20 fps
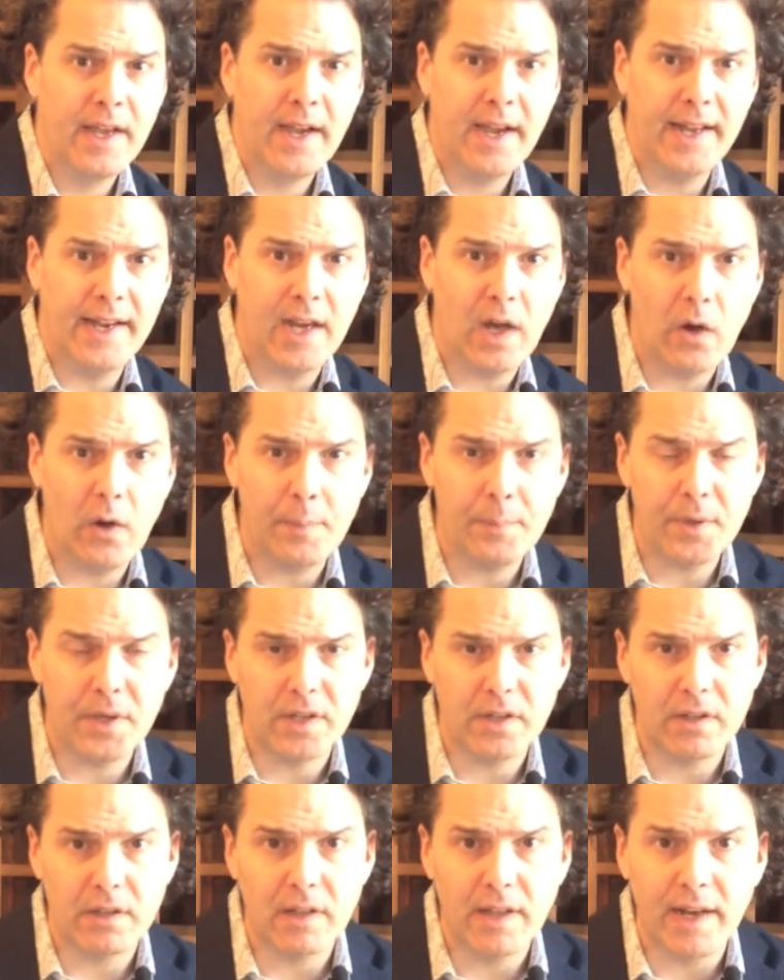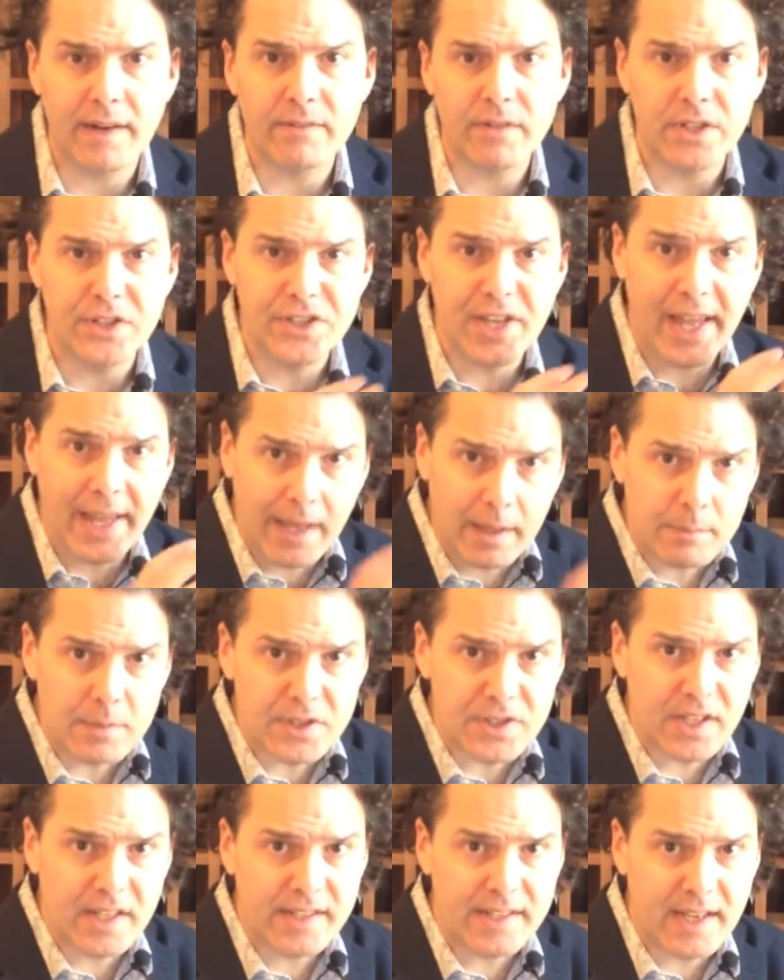and how I'm going to leverage
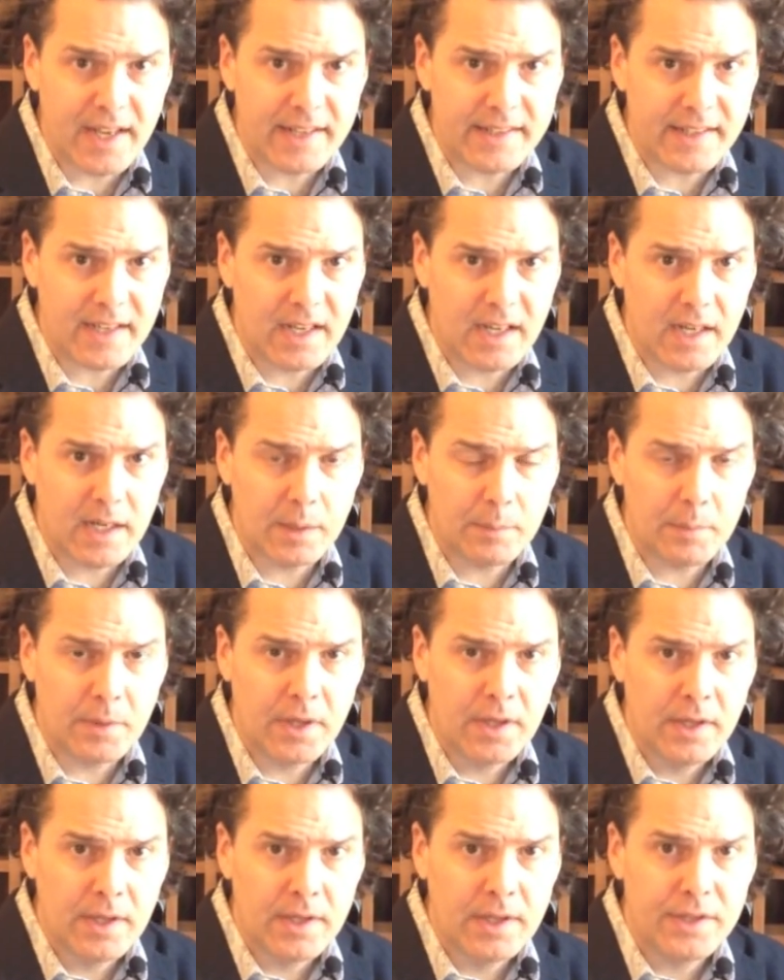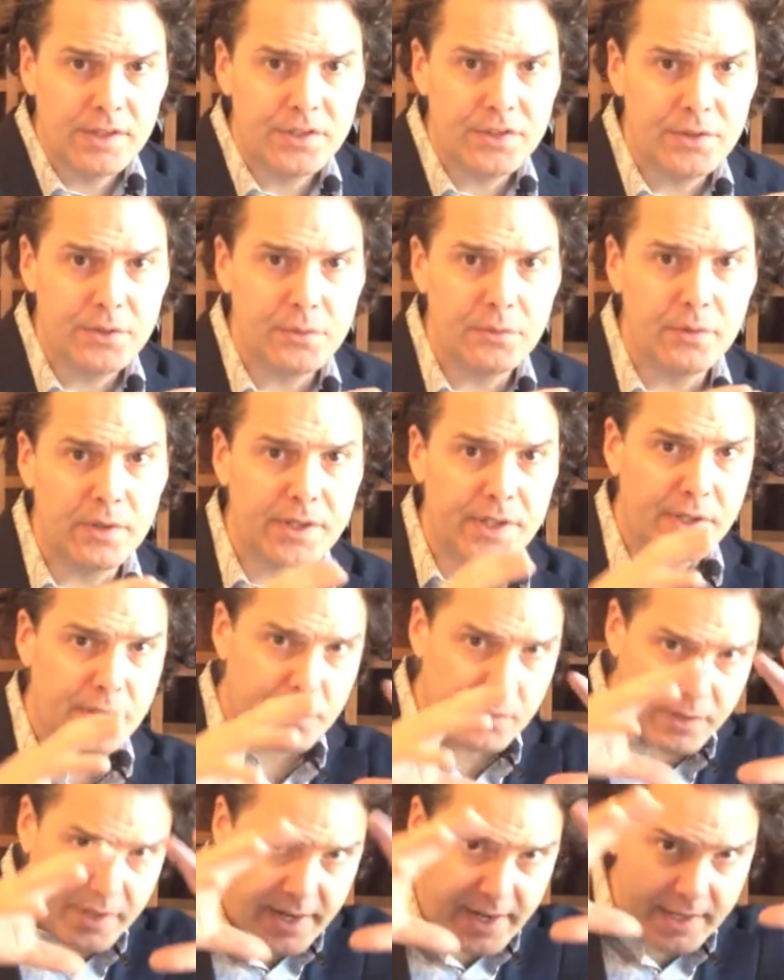Amazon.com to really
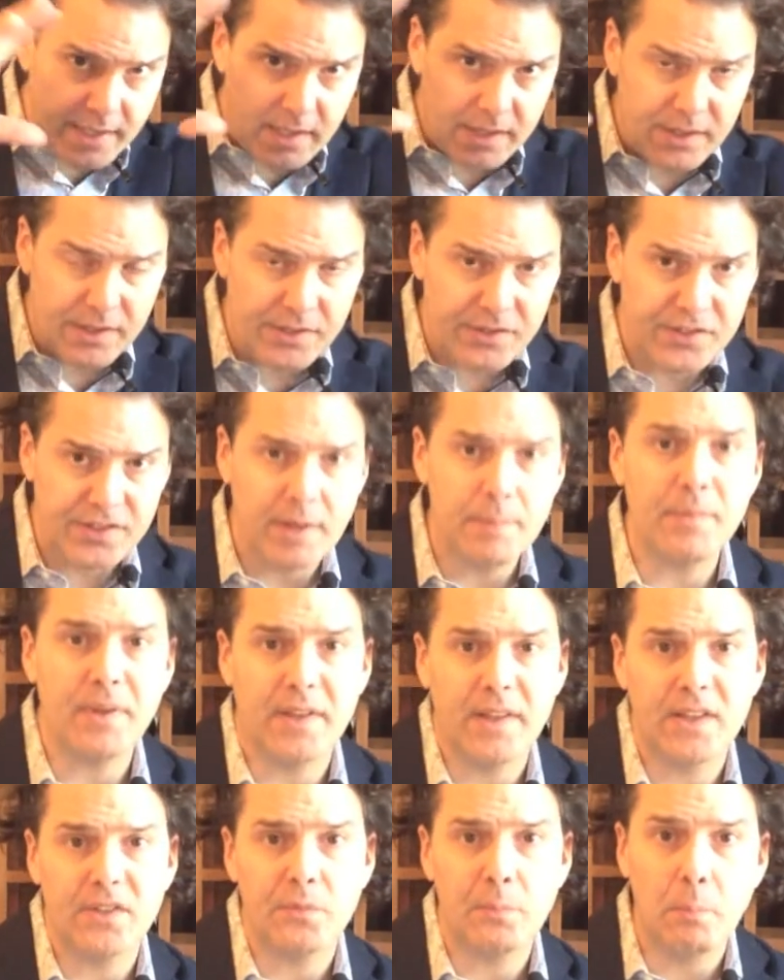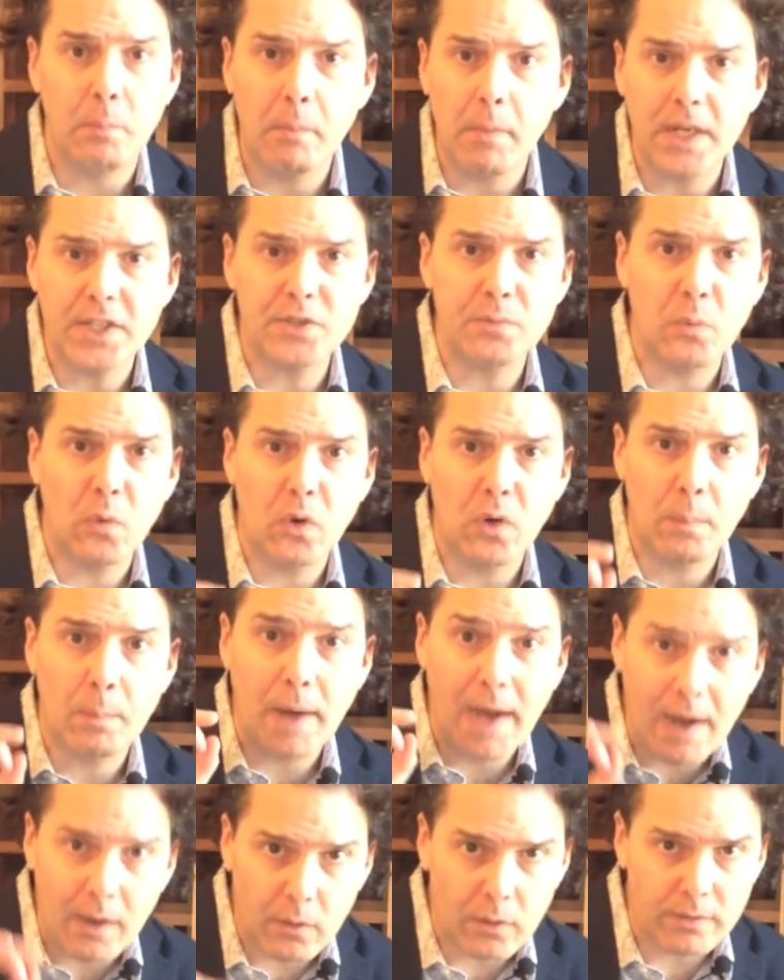create something that's much more
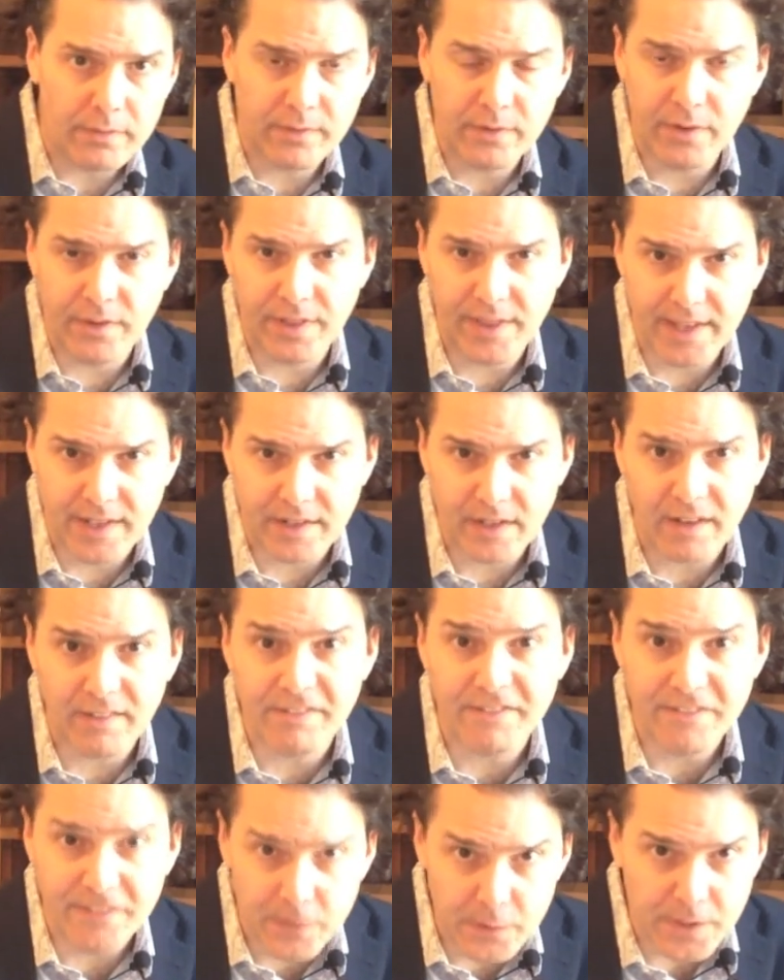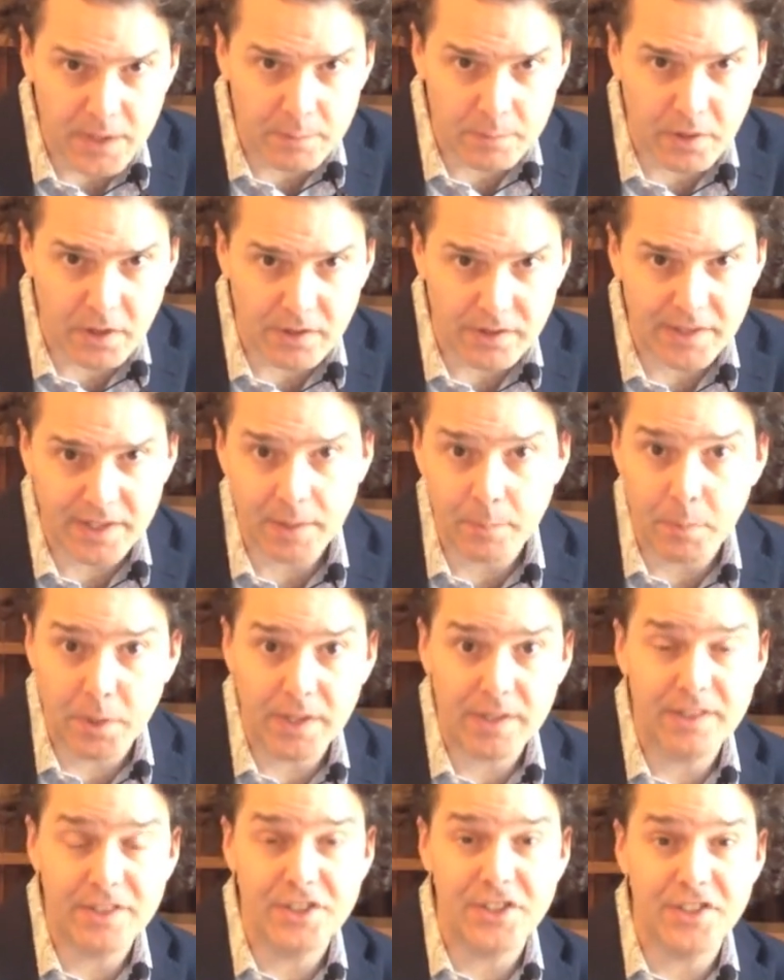powerful than affiliate marketing,
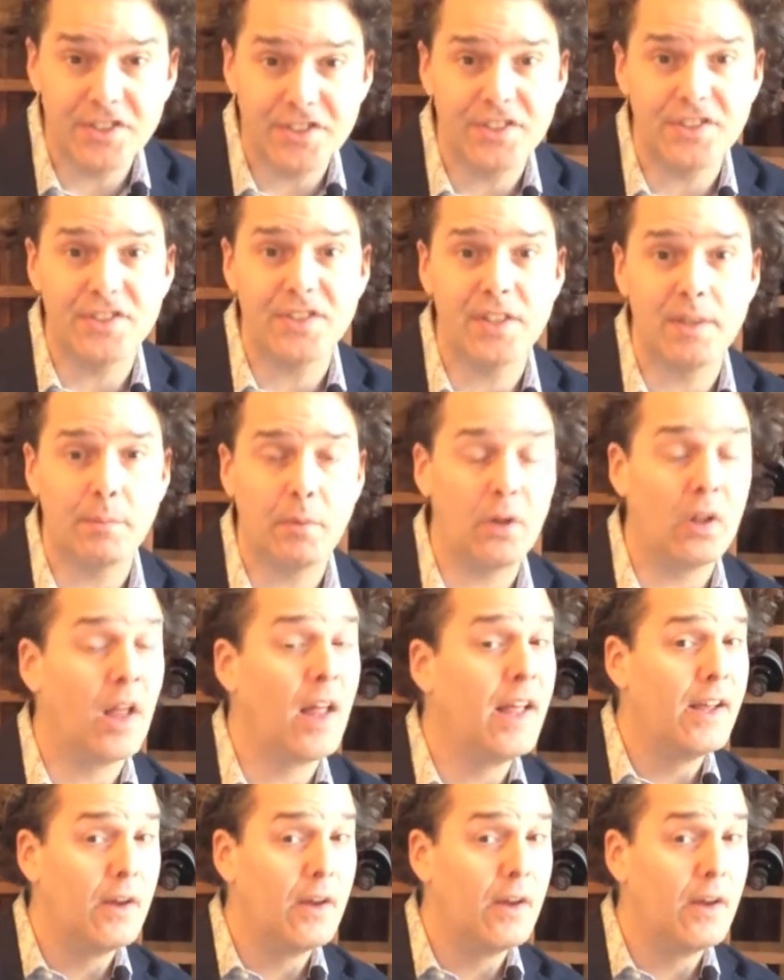but just as simple.